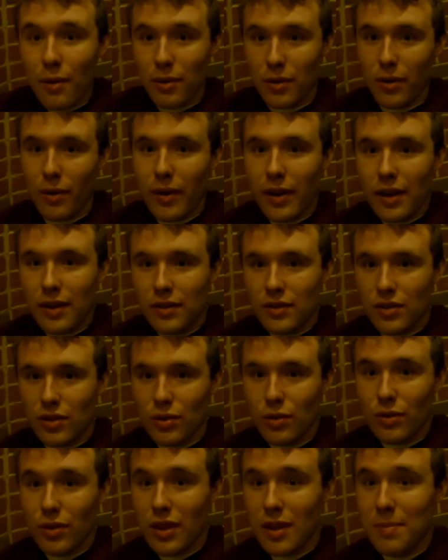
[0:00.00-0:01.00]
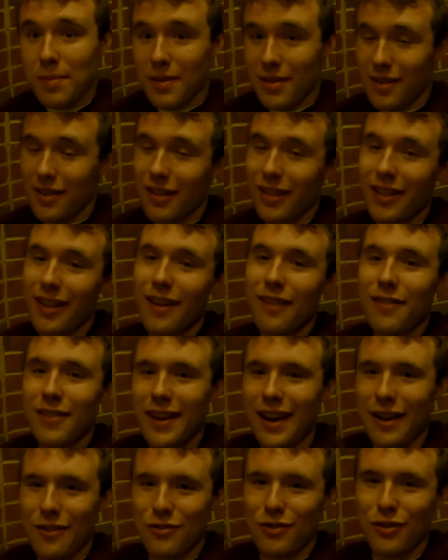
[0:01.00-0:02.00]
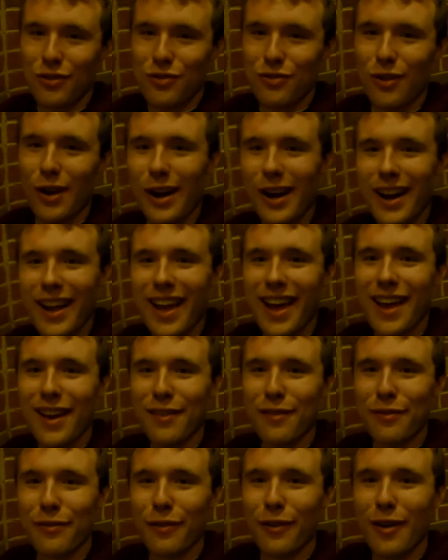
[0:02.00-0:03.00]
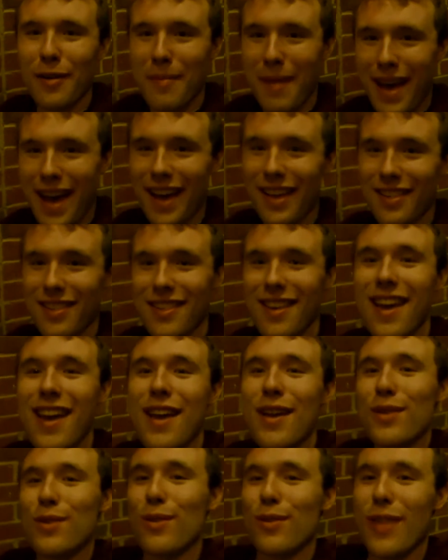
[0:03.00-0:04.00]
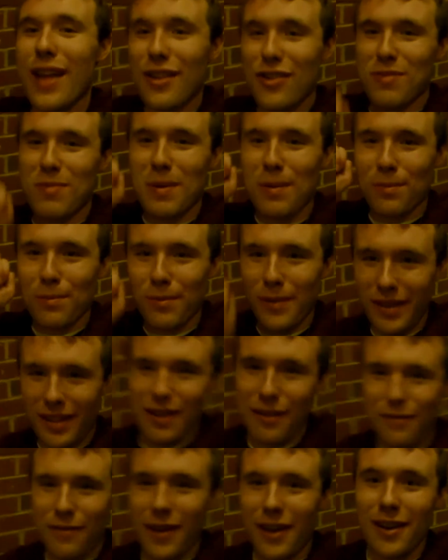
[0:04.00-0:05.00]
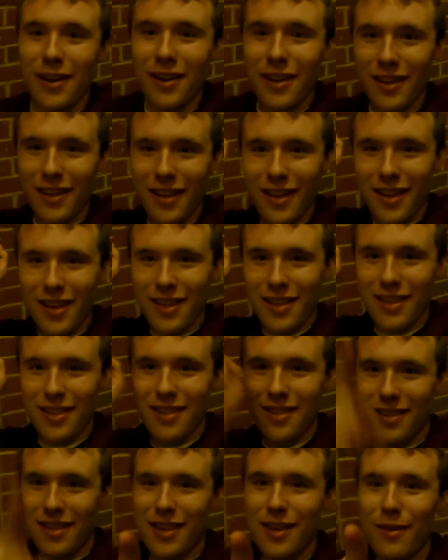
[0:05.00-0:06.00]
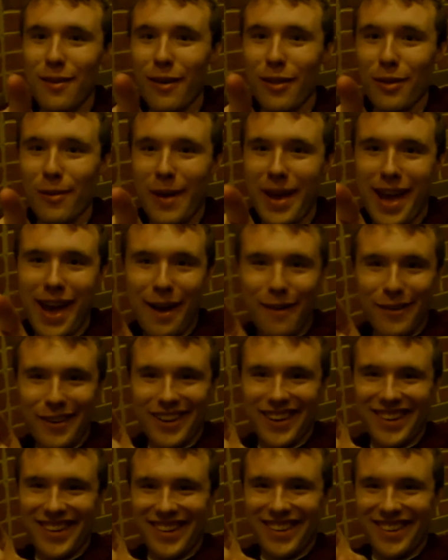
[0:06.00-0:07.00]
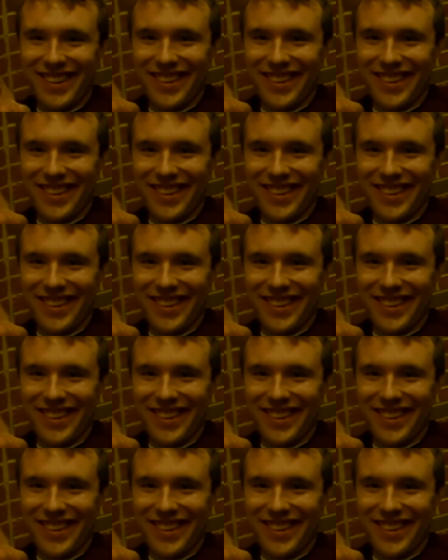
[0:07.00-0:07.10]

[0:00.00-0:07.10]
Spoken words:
We're going to the Basilica of the National Shrine again for a Mass, so that should be really fun. See you on the way out.